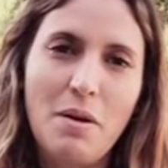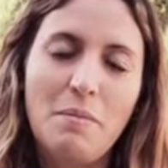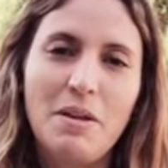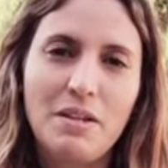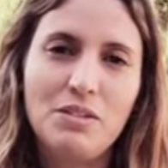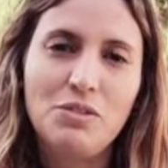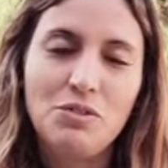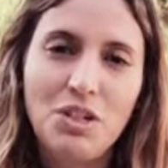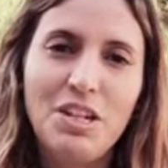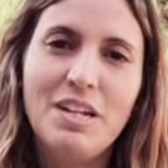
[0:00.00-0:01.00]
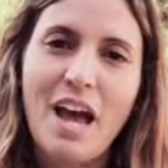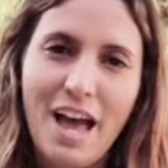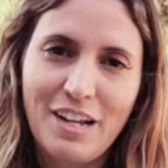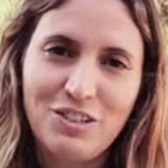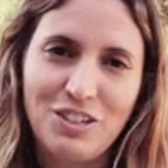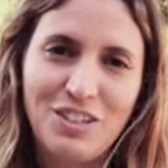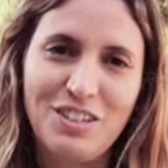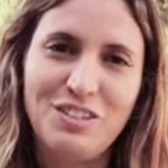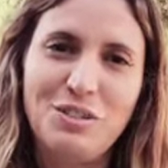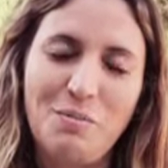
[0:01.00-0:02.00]
because you need
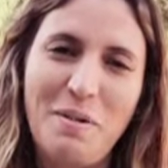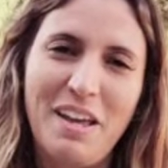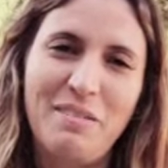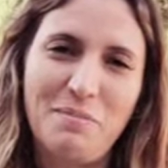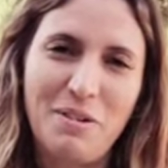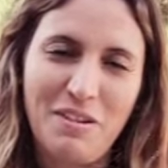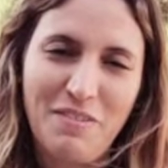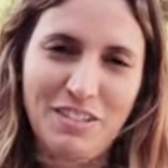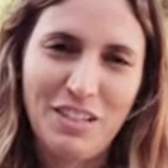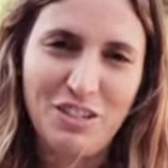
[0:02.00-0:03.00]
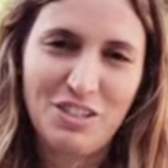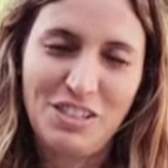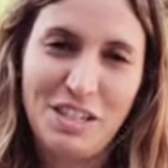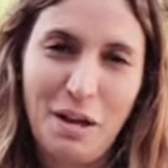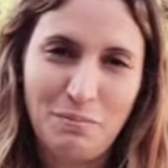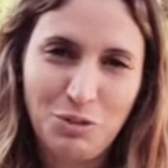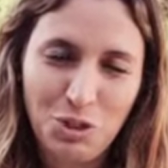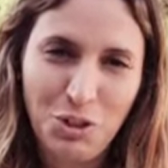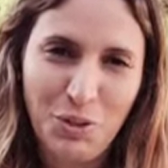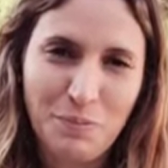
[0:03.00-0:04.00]
action to make manifestations come
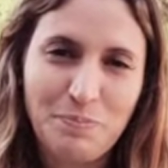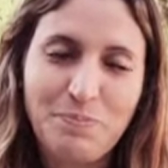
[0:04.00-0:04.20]
true.